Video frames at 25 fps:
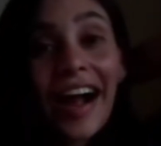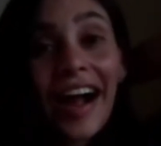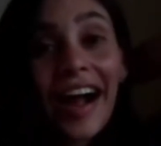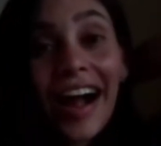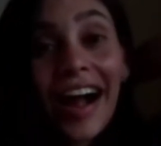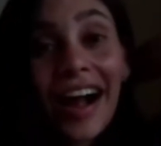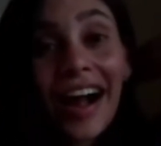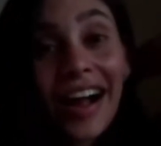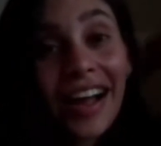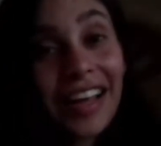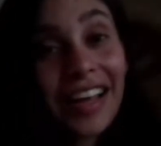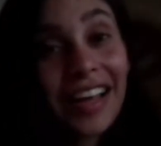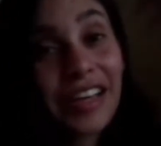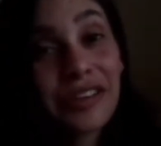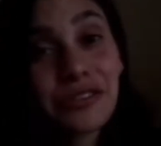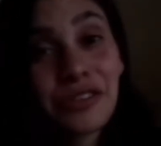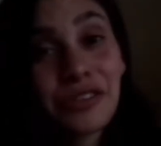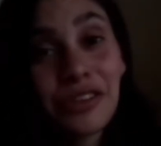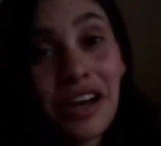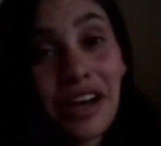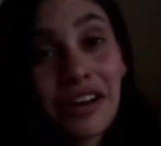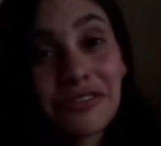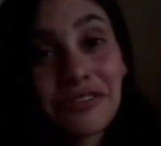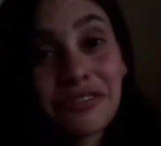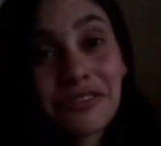If you have
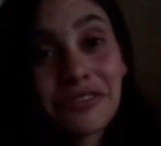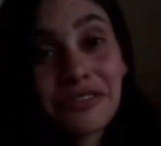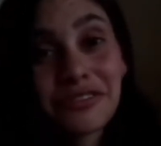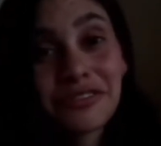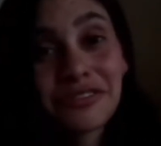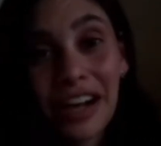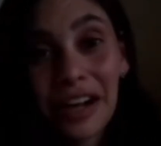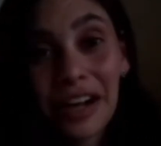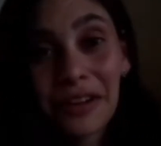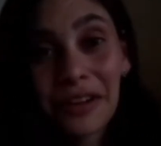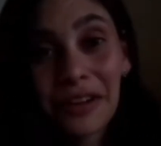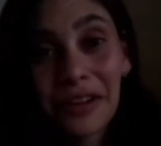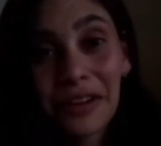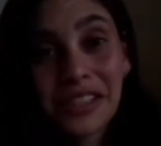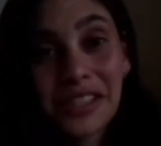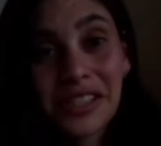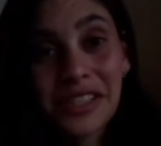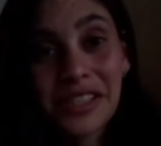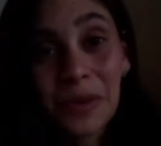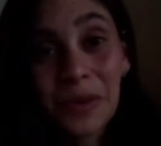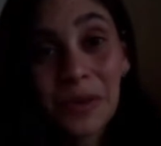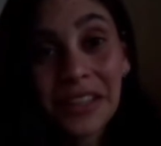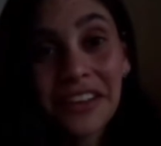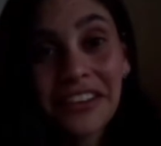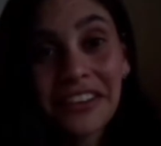found this
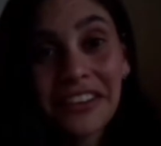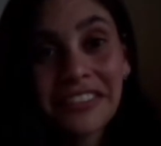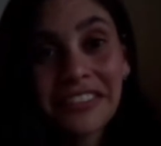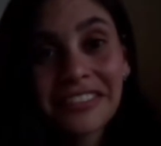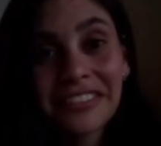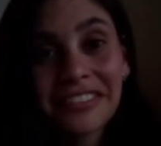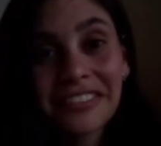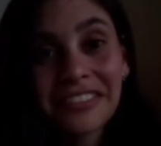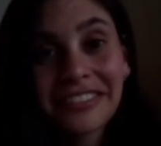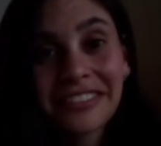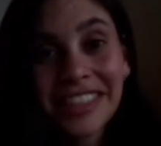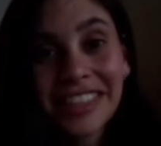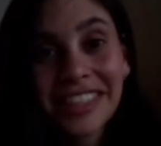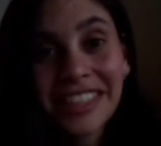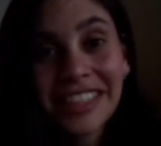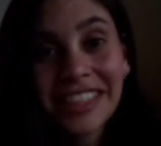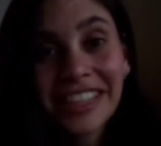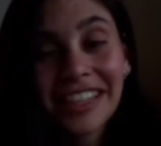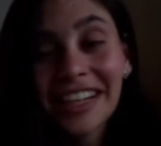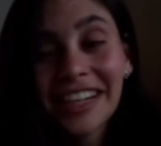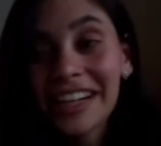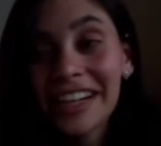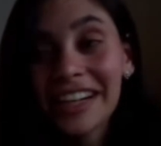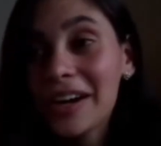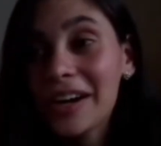video,
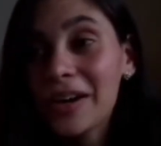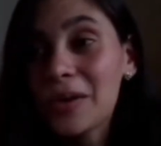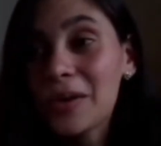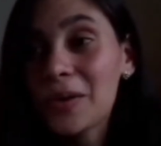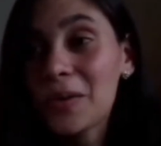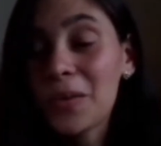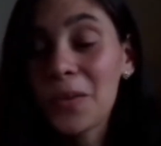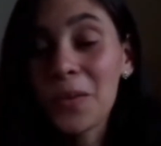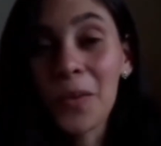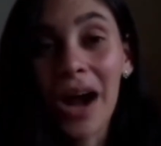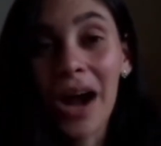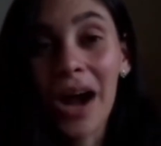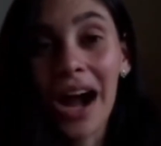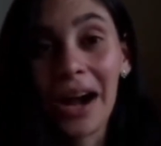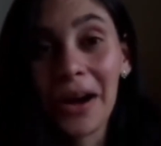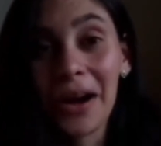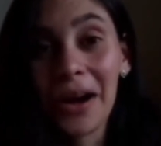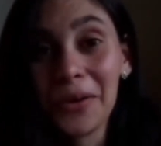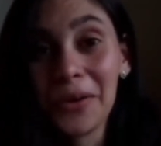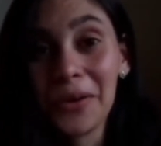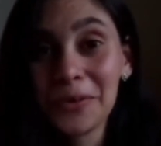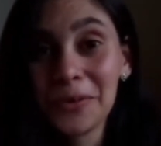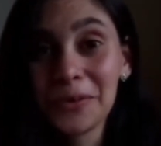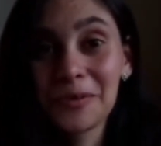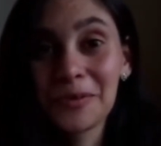wow,
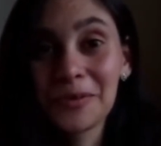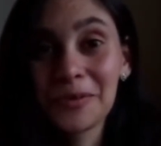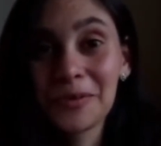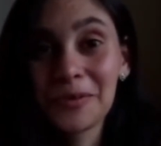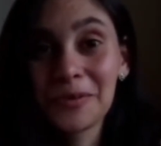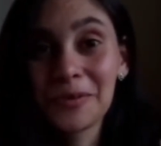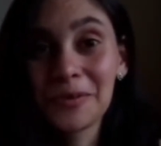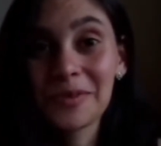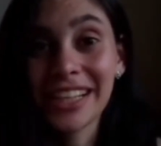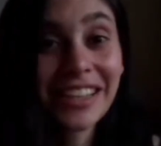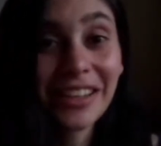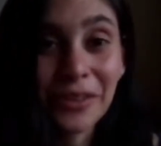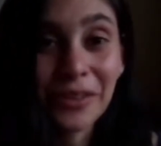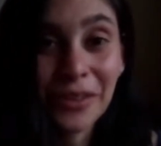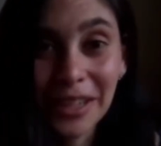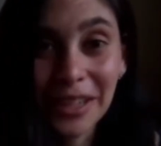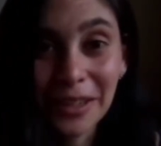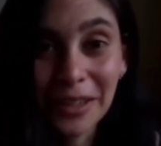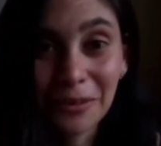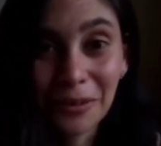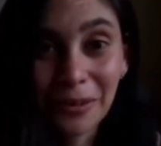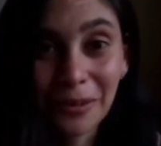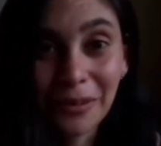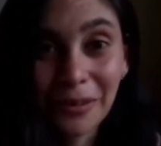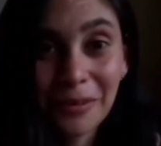that's incredible.
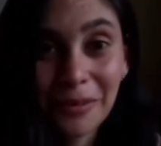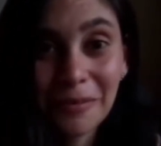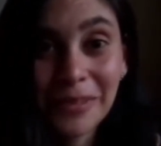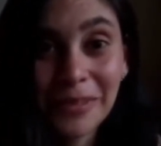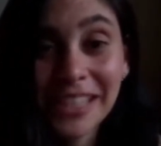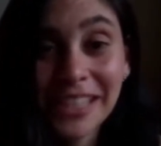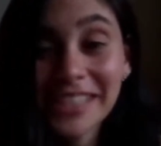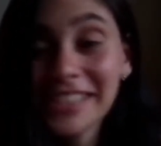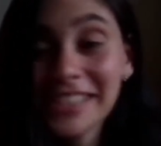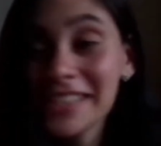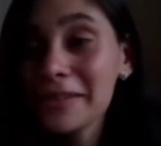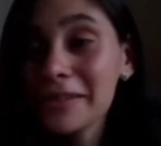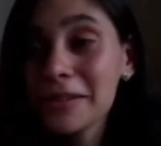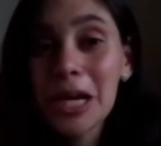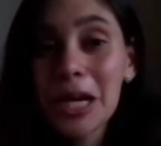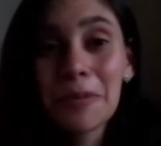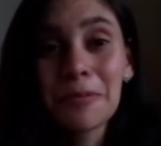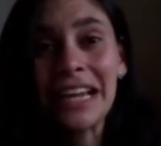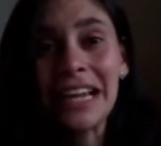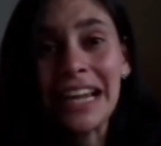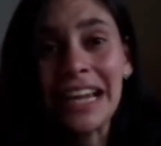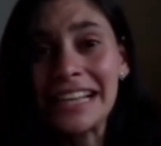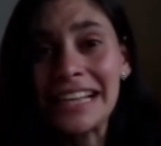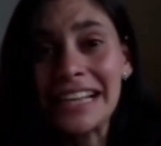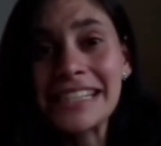Because I am a
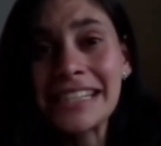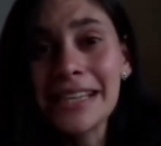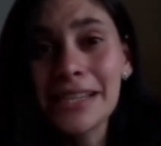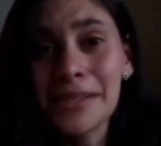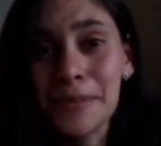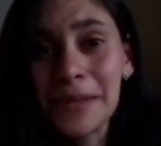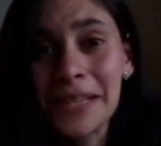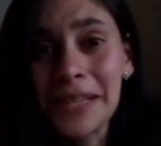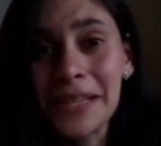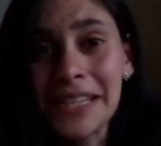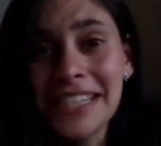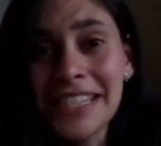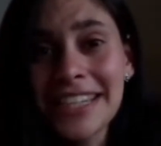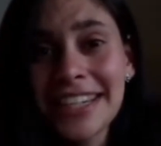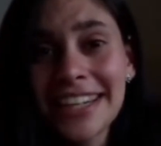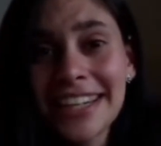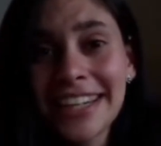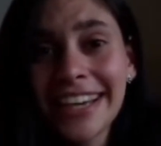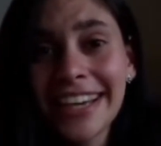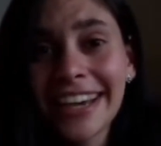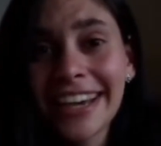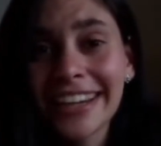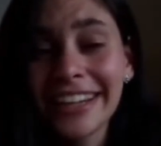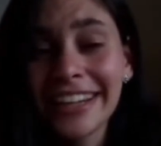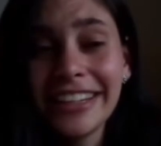lazy ass bitch and
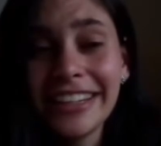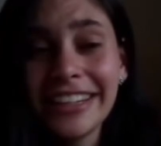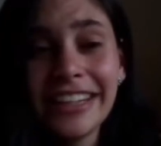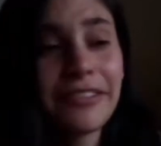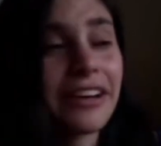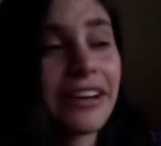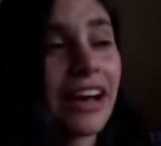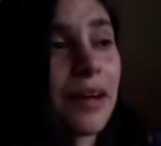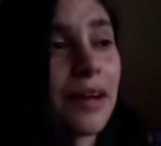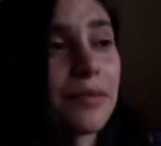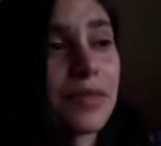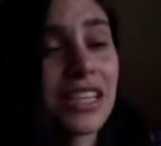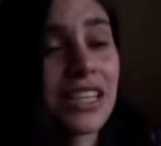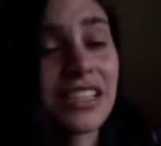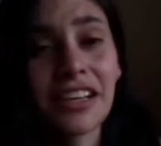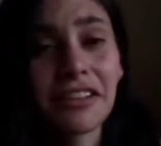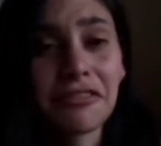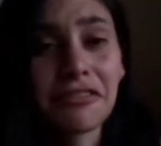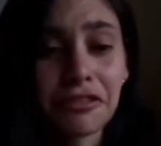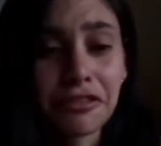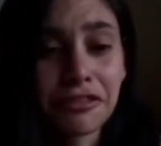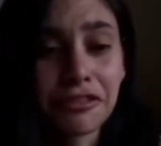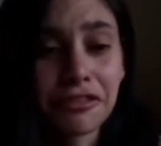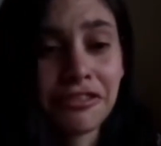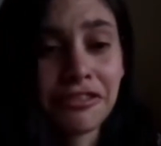I never have the time for
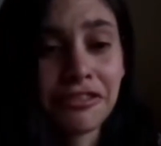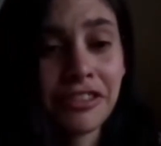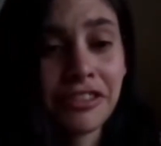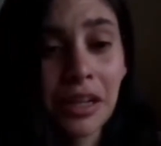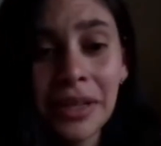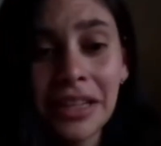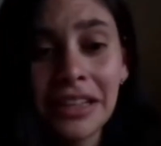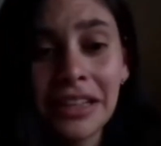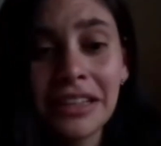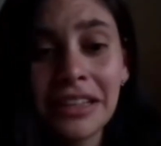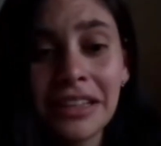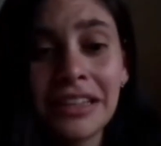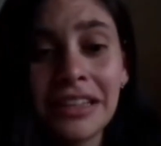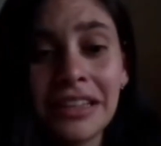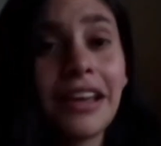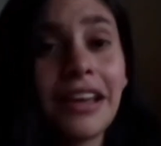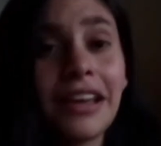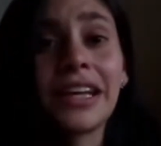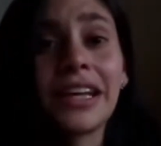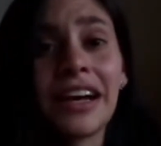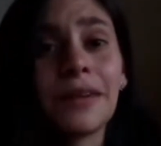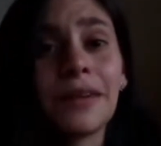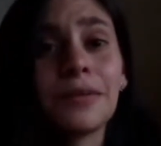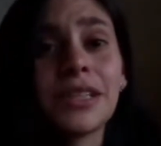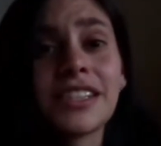filming, and when I have
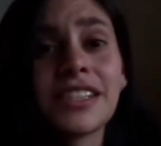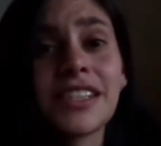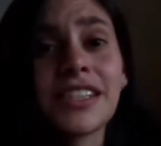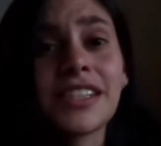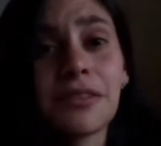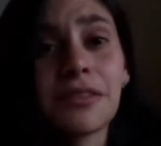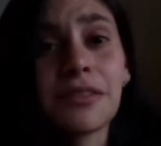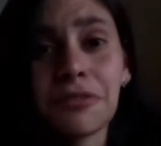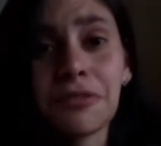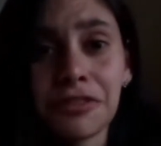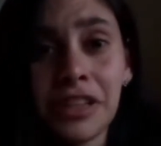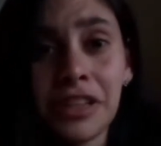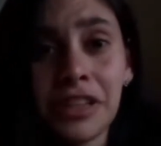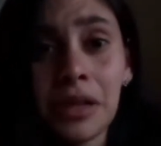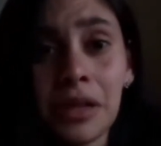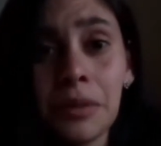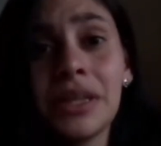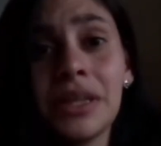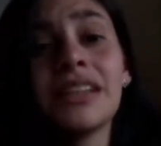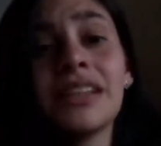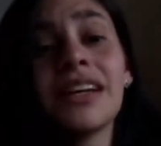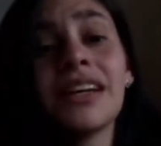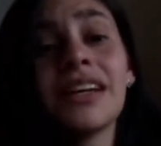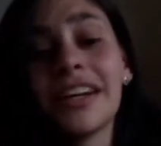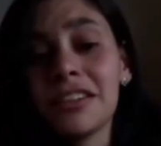the time for filming, I
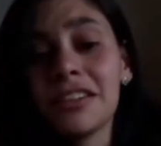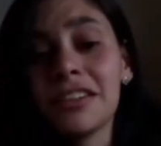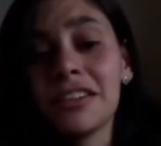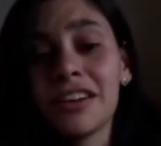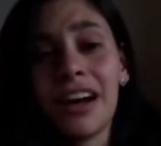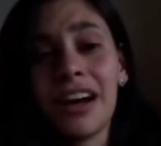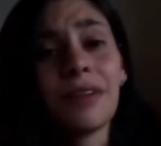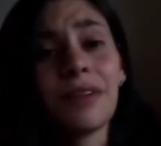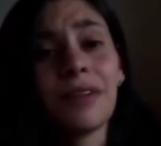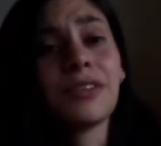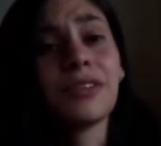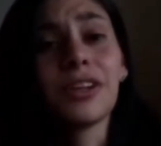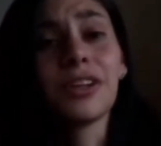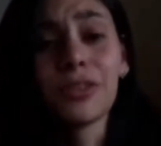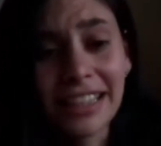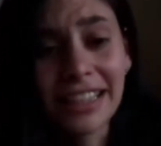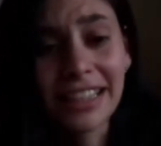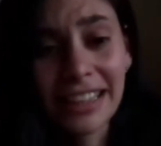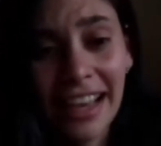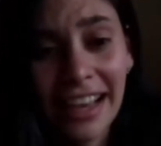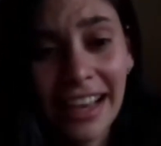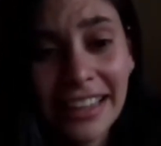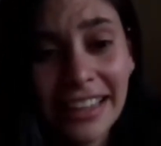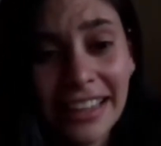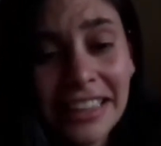don't have the correct
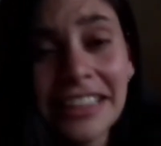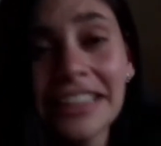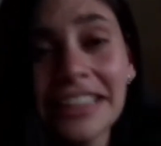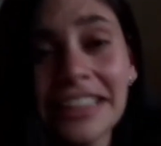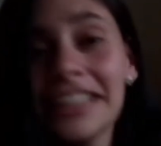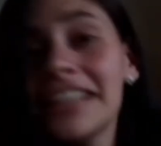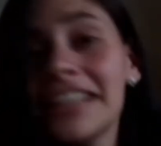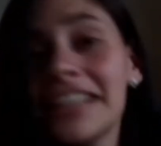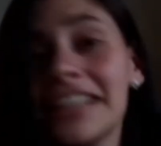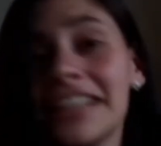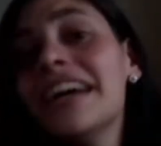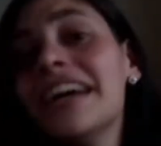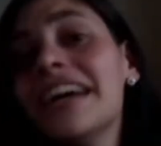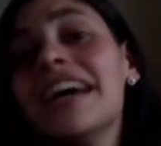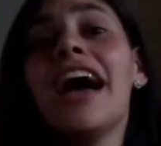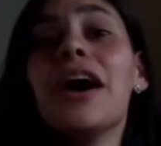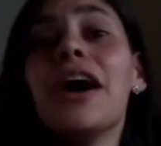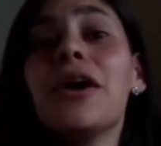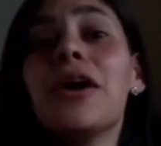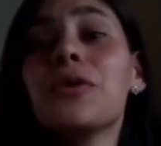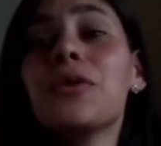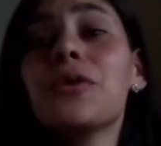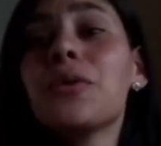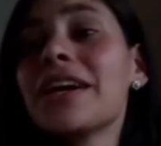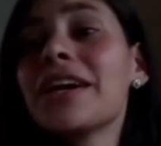lighting, and when
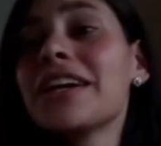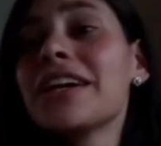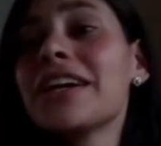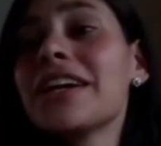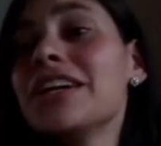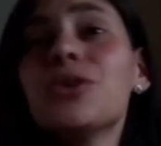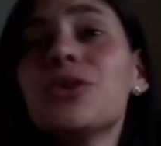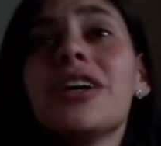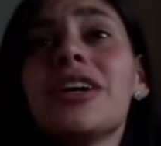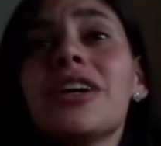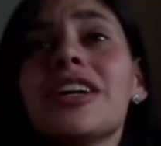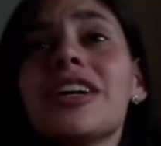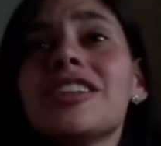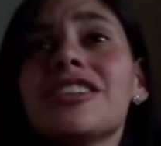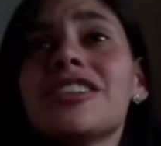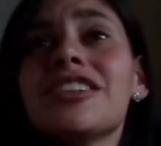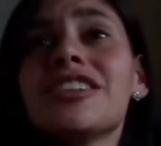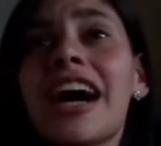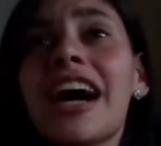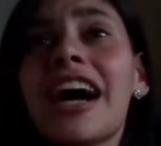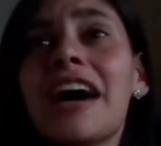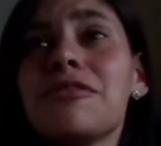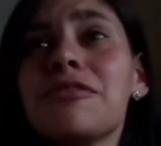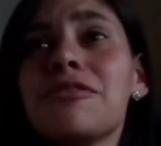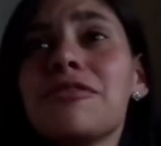I do, I don't have
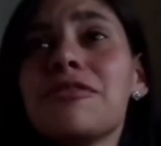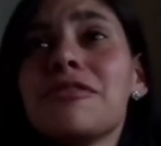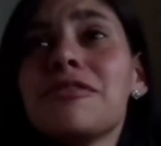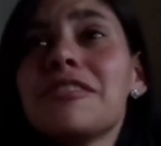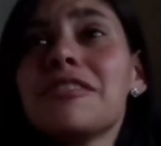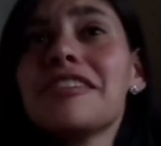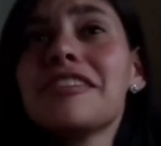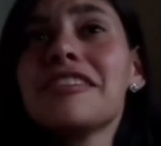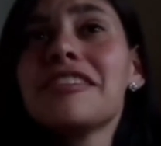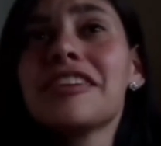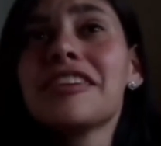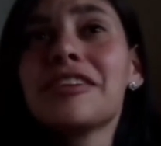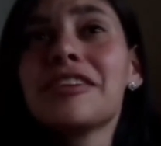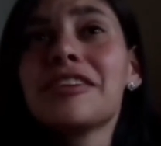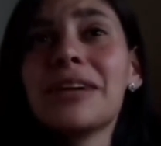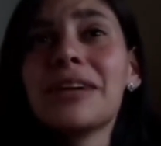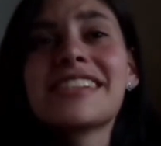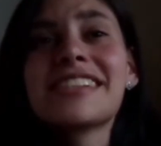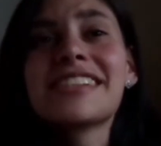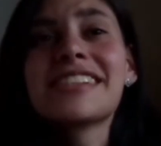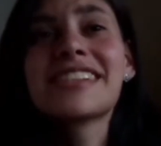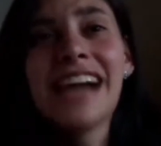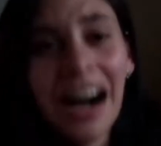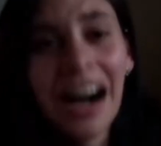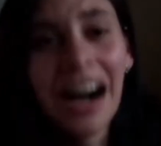the correct
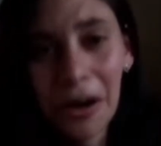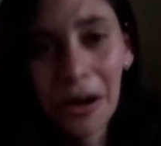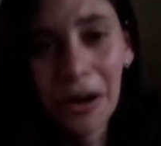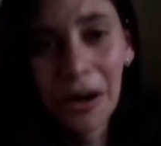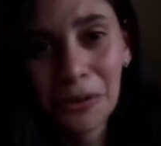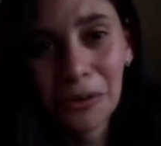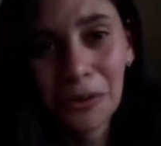sound.